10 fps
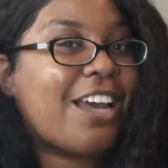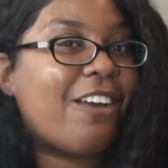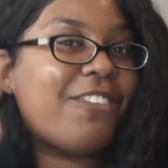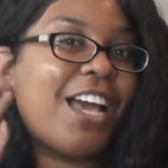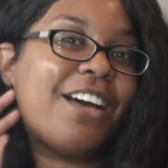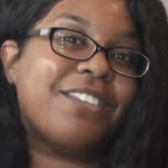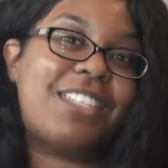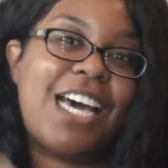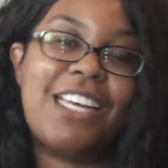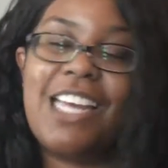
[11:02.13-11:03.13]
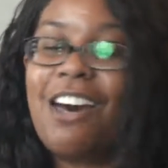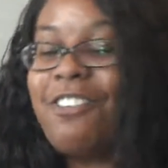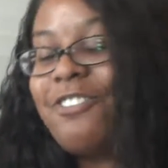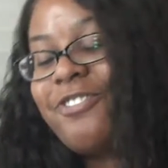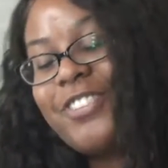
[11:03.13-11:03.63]
off, y'all. Sign
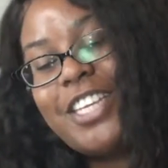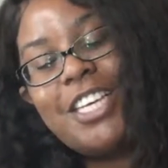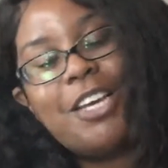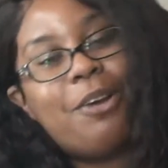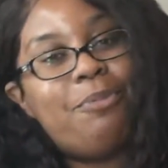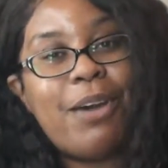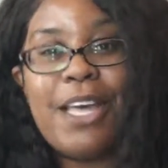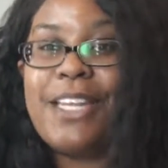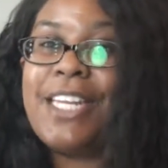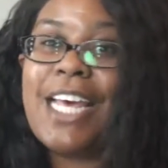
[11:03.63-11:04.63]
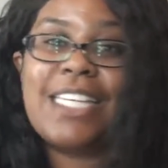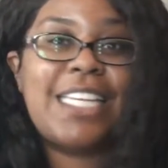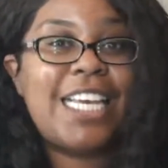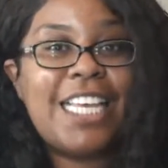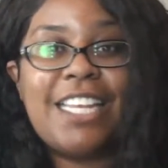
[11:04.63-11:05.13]
off. But that's
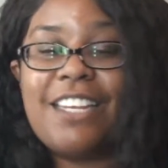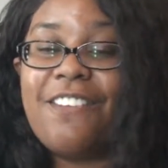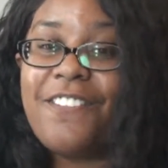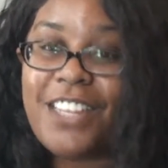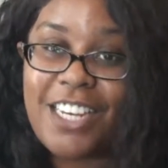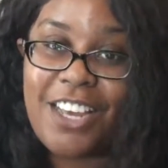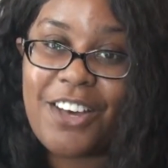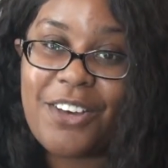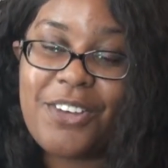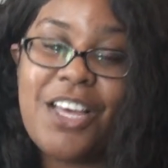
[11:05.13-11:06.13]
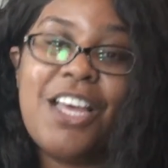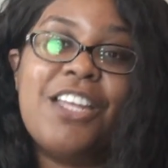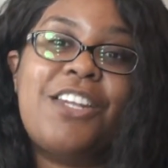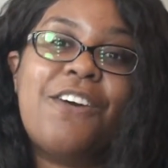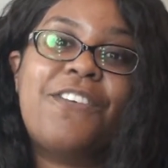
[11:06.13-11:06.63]
the end of the video.
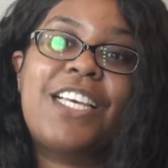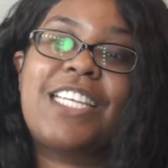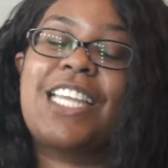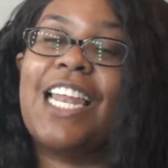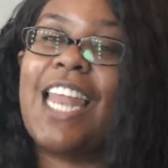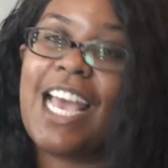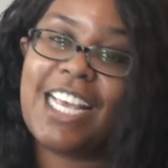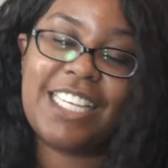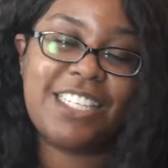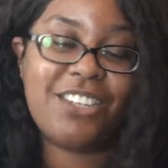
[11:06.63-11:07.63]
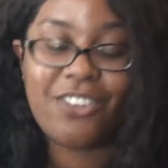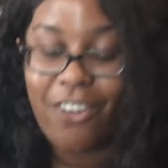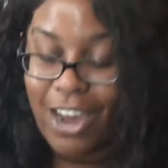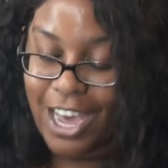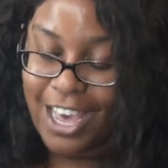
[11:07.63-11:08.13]
Don't forget to like and
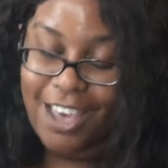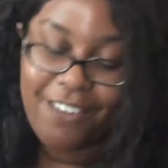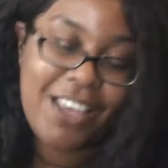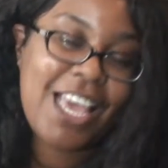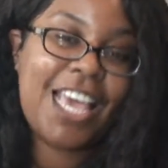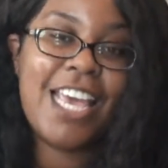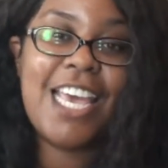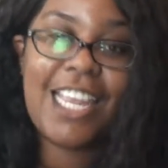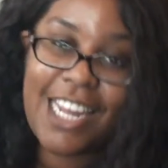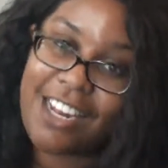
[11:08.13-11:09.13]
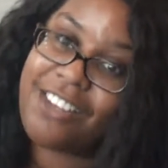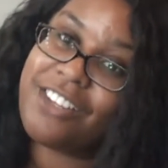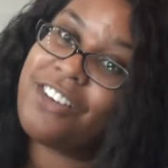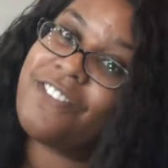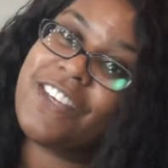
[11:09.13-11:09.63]
subscribe. Hit that little
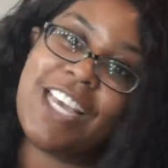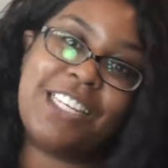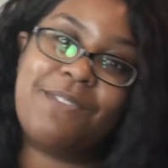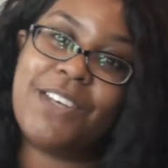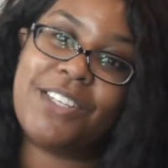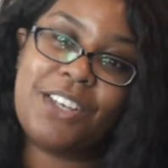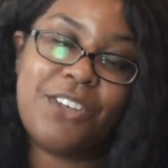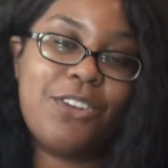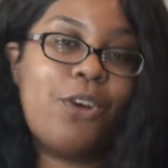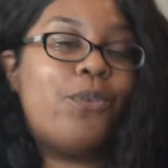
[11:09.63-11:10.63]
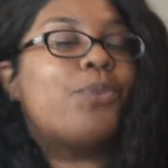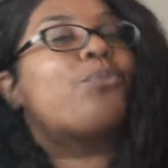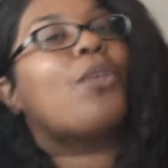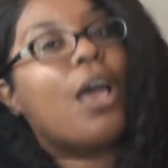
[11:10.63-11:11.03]
notification bell so you know when